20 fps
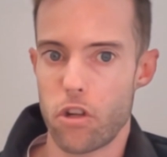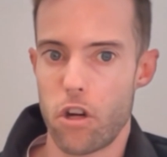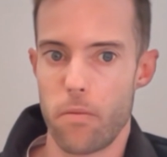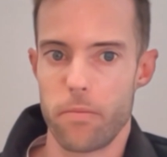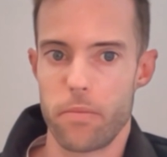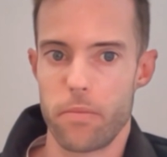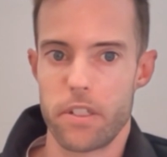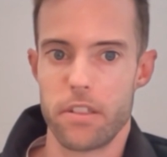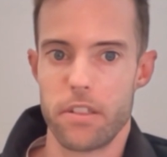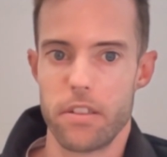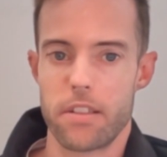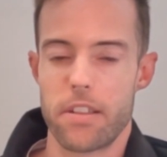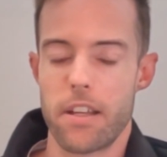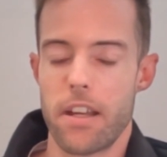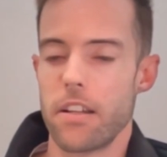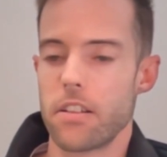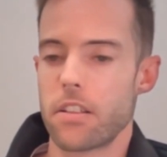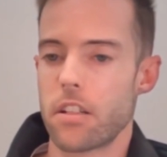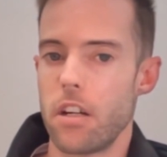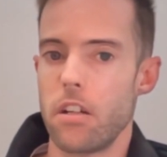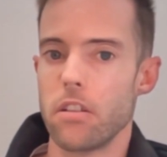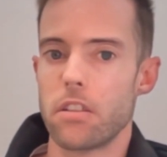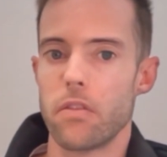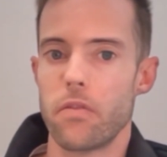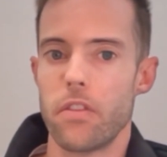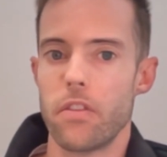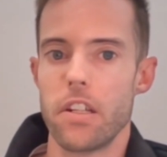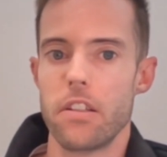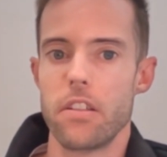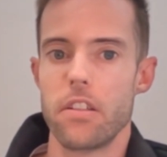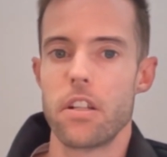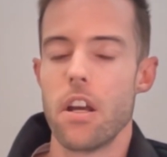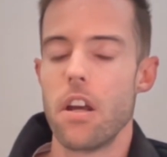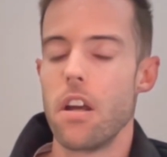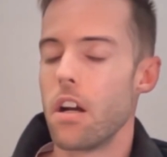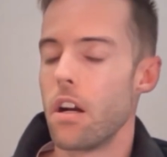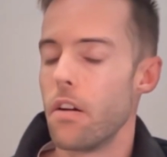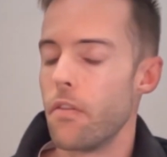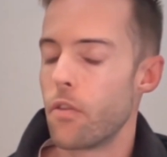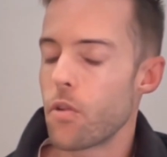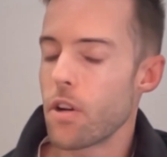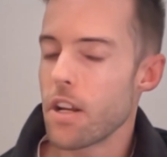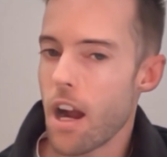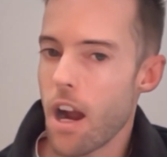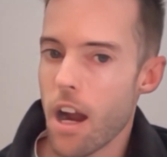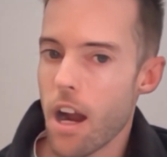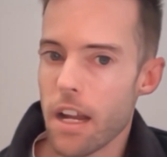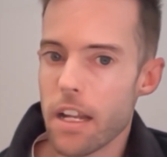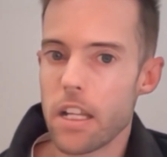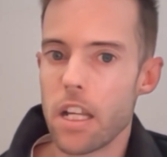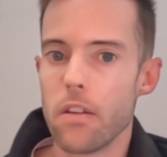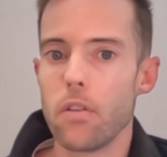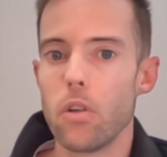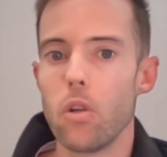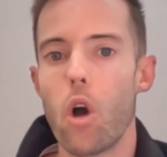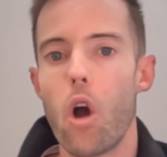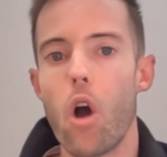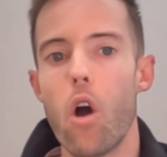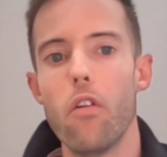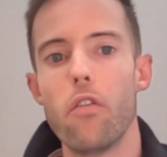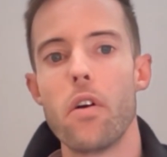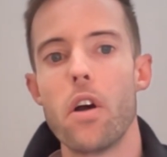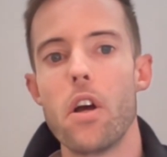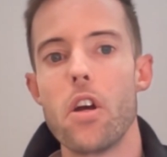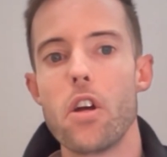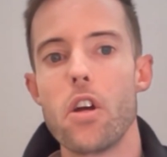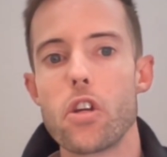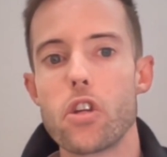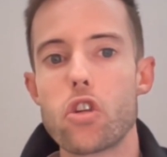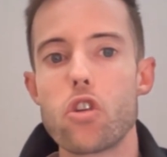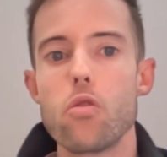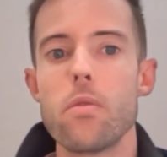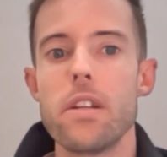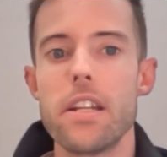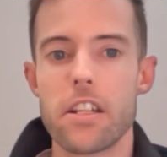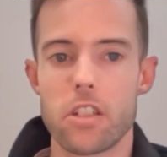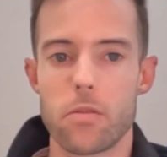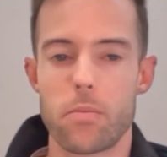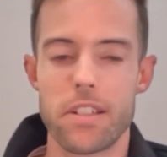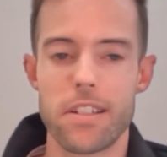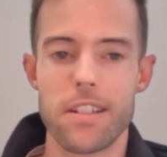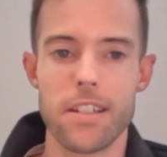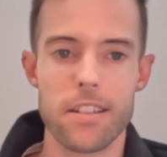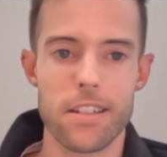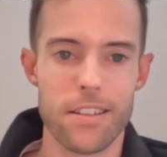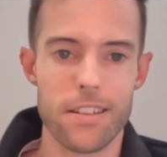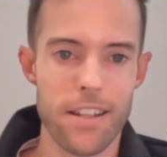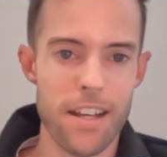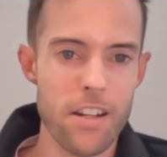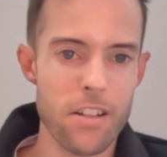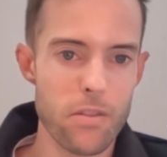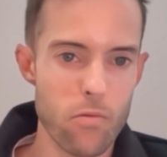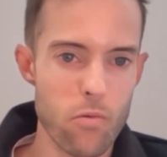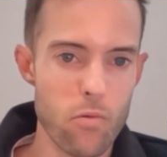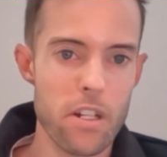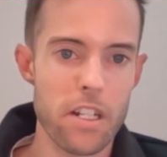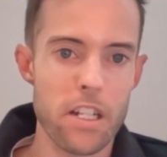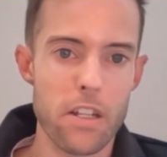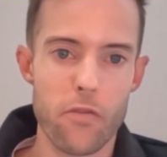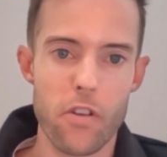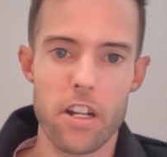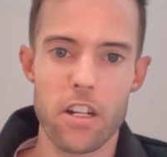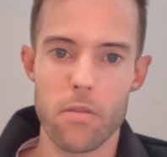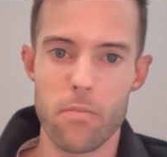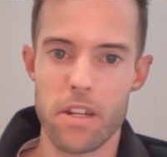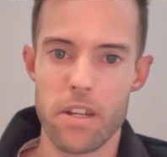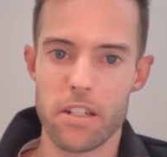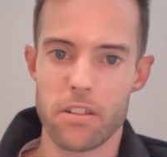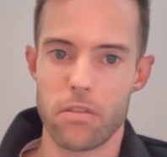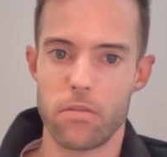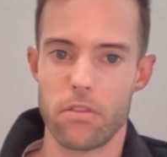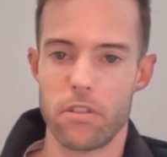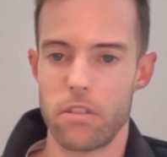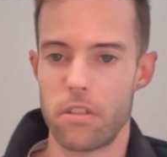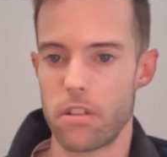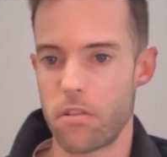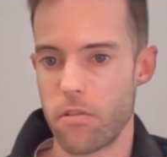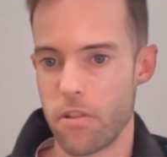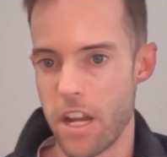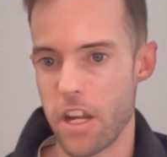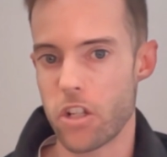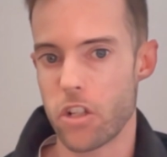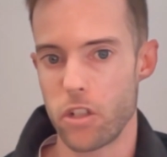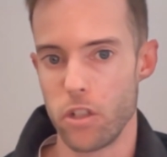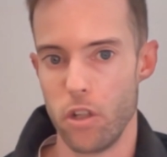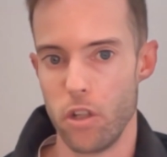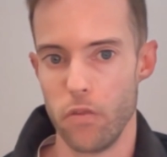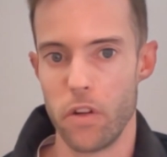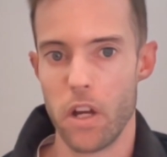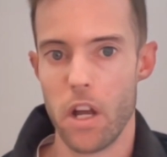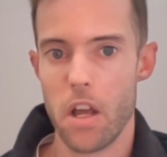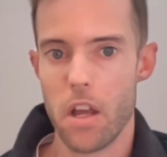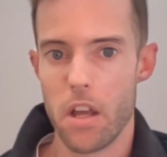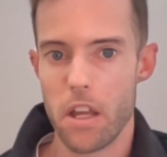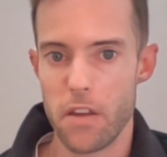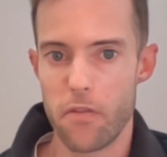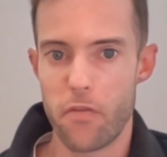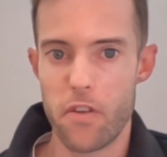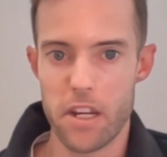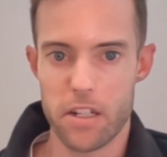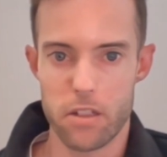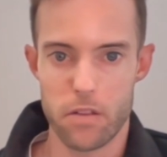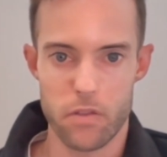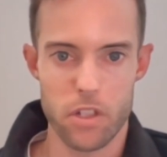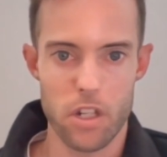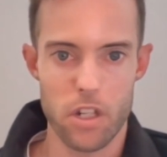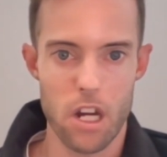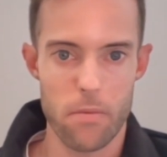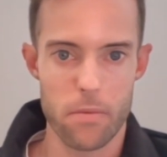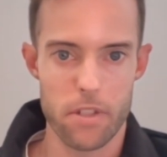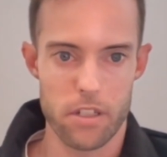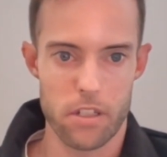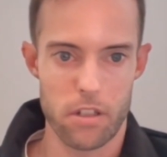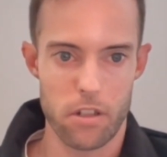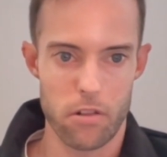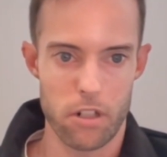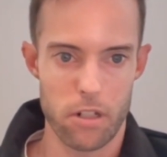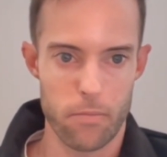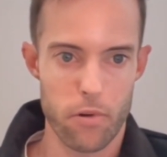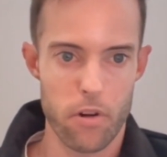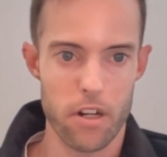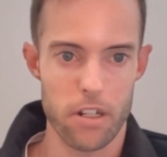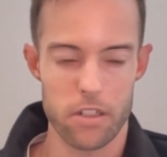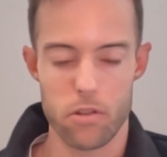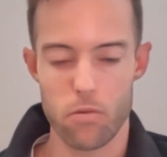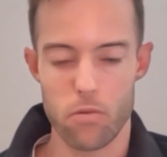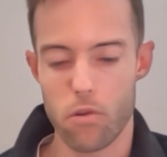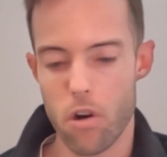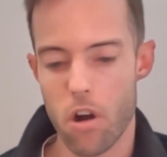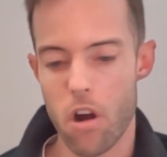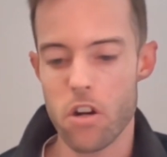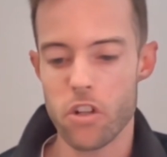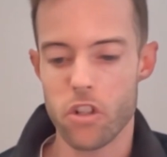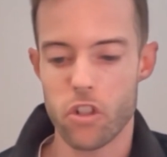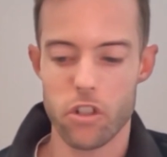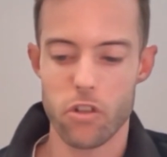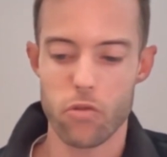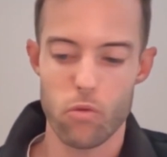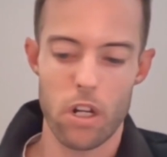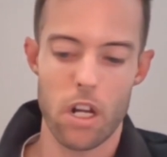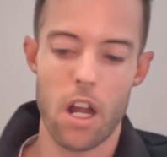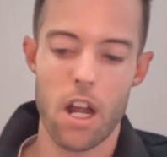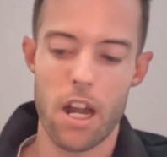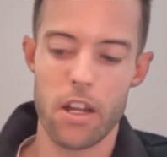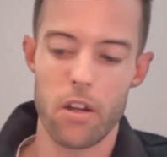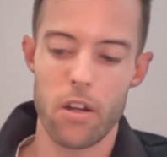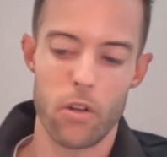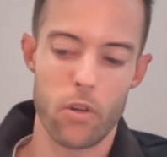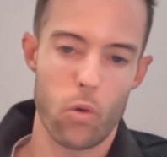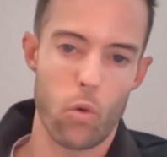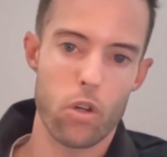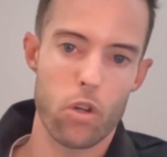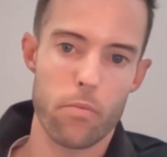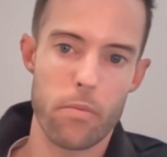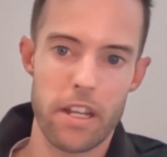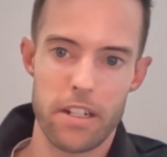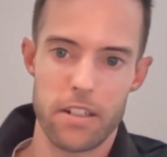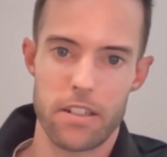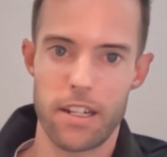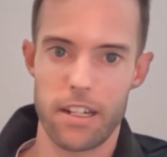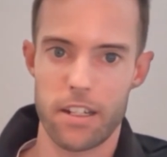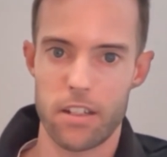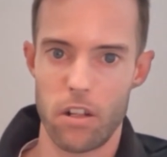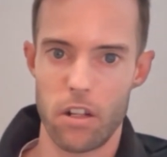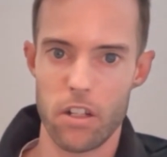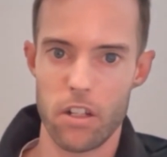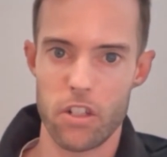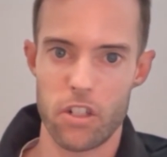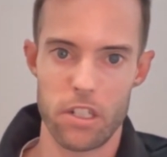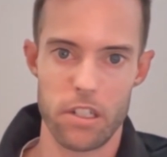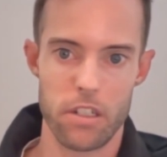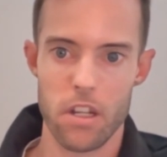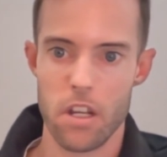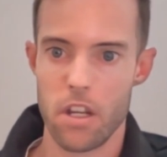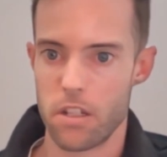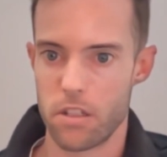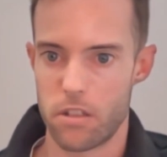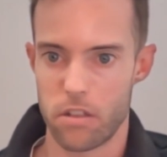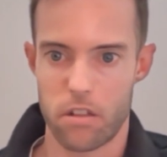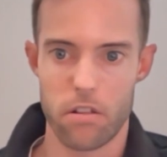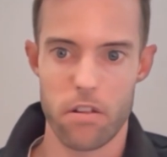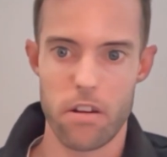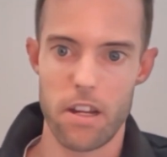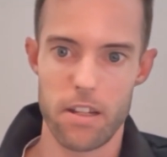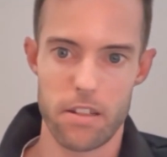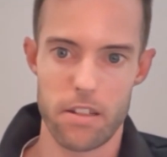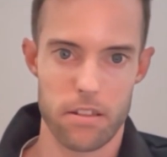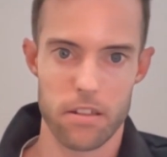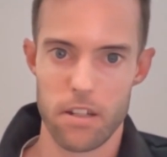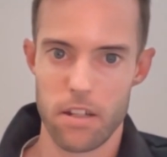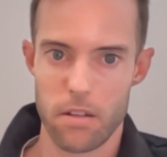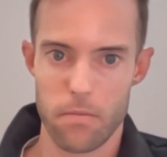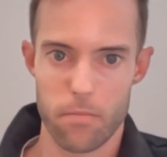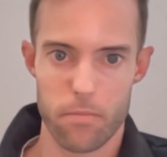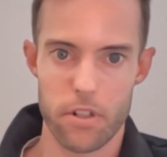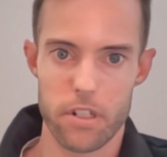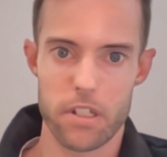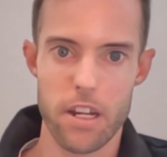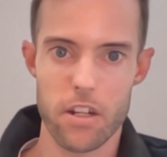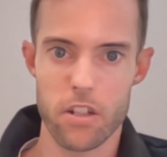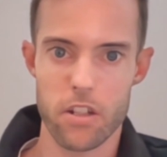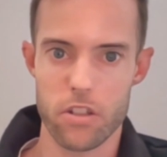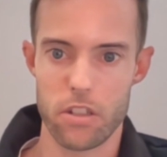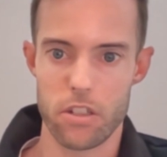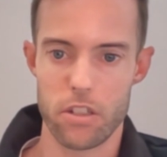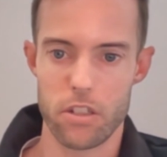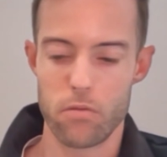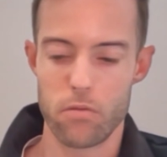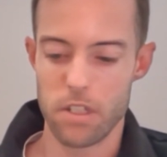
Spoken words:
competence that has cultivated a very high level of human expertise, and that is really fundamental to the creation of effective cybersecurity products. You can't just rely on automated technology to create protection.